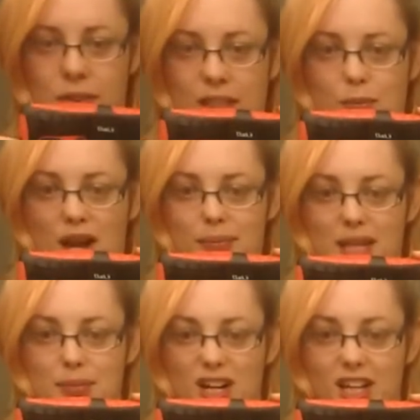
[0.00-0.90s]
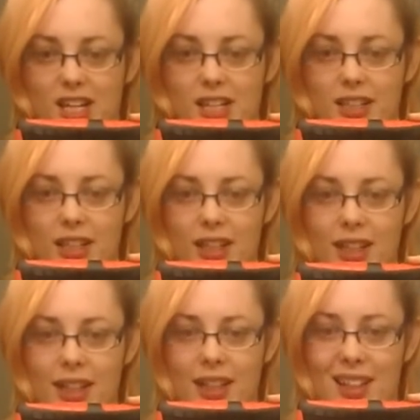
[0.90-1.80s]
seen my pee bucket.
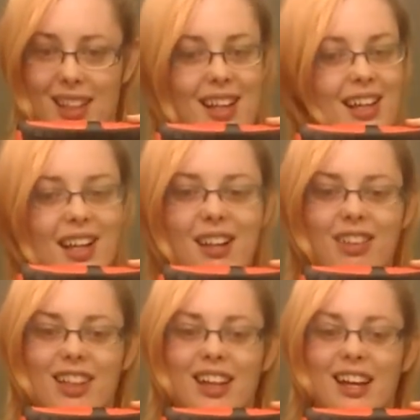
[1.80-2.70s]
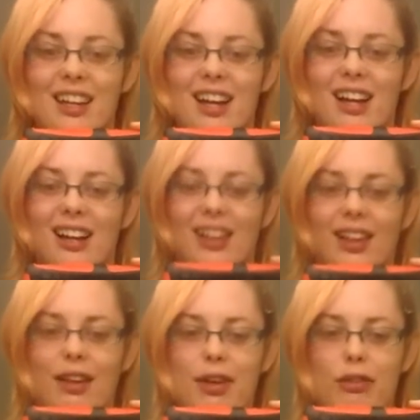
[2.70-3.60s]
Have a good night.
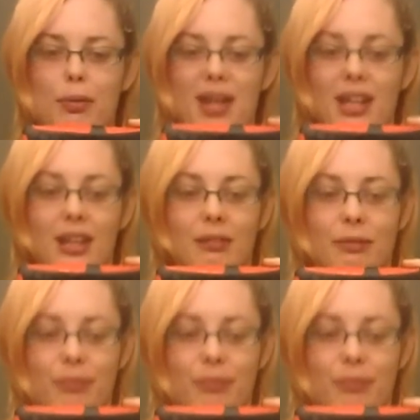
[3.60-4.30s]
Love everybody.